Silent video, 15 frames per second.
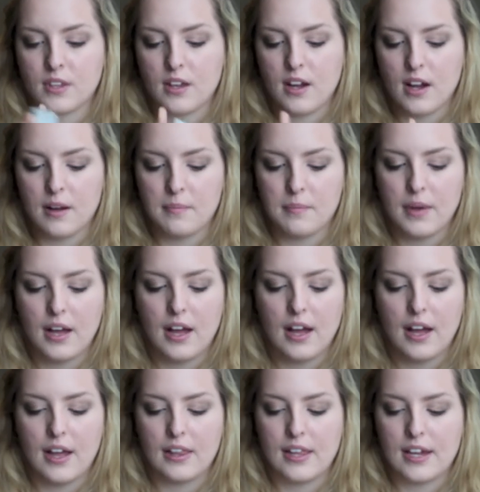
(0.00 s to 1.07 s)

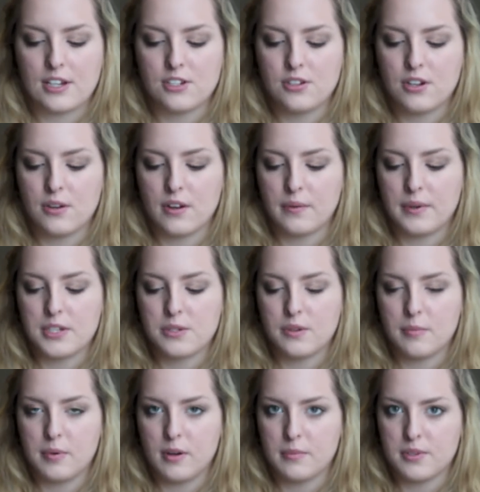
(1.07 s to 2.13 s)
As you know, I went to a
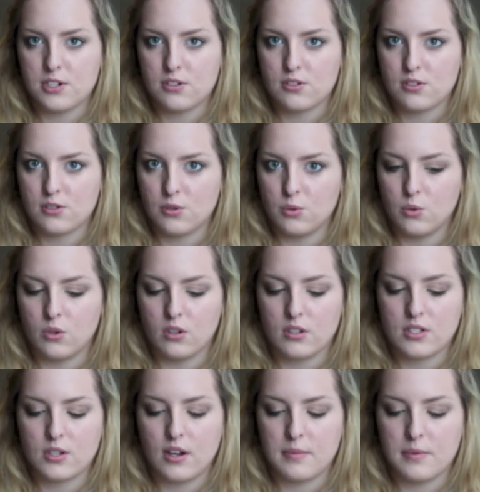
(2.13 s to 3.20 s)
Paul Mitchell school,
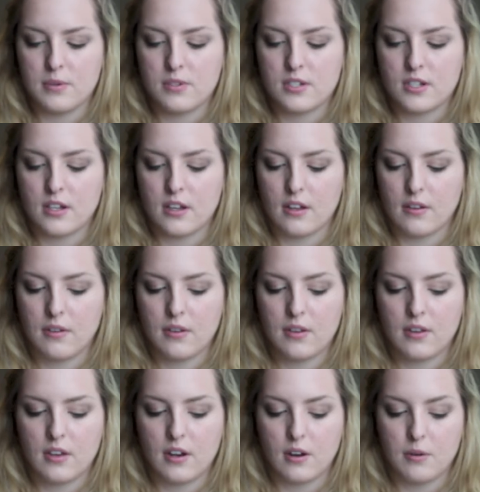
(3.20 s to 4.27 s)
so I'm used to,
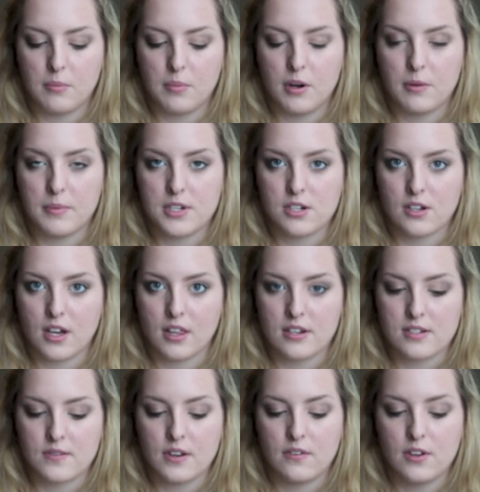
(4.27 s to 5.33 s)
Paul Mitchell colors.
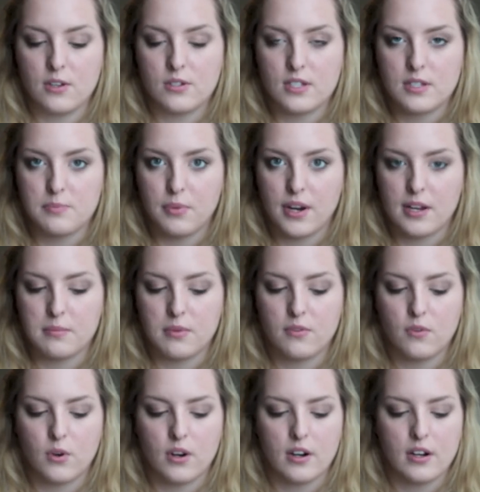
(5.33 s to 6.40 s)
I've never used this brand
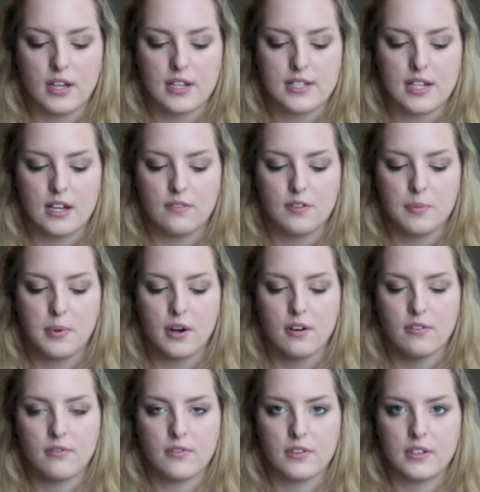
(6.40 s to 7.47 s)
before. It's Alpha Parf